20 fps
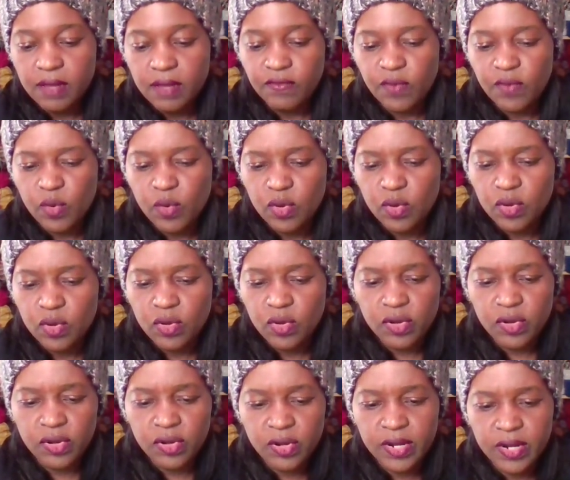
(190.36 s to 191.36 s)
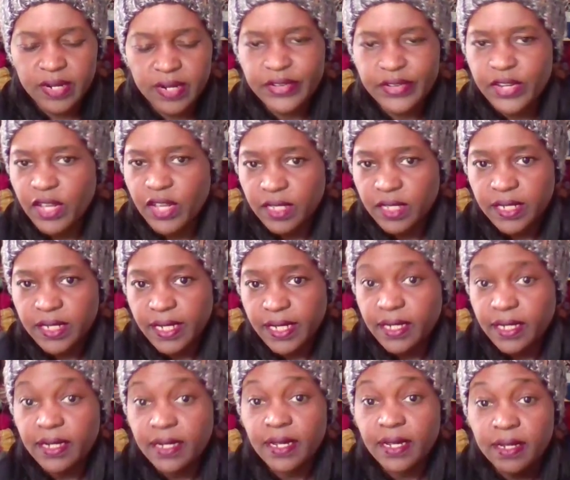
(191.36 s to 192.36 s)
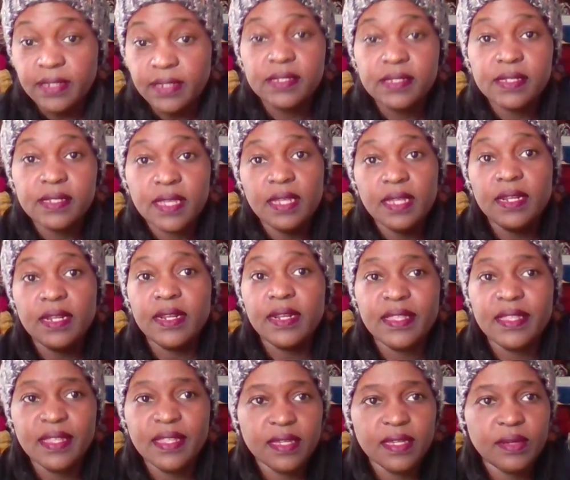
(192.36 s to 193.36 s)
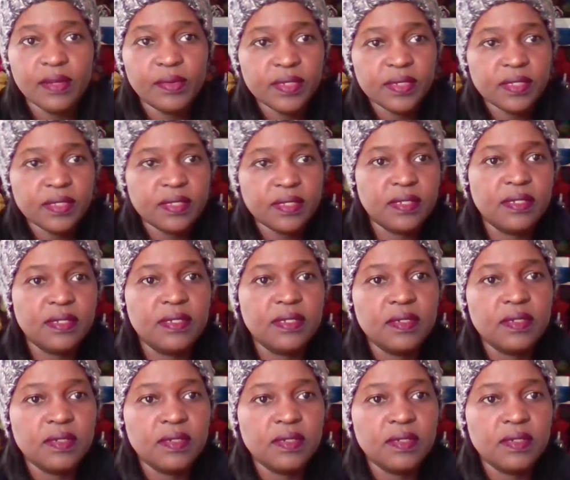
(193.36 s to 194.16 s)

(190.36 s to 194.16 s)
for $1.99 a skein, and I think it was,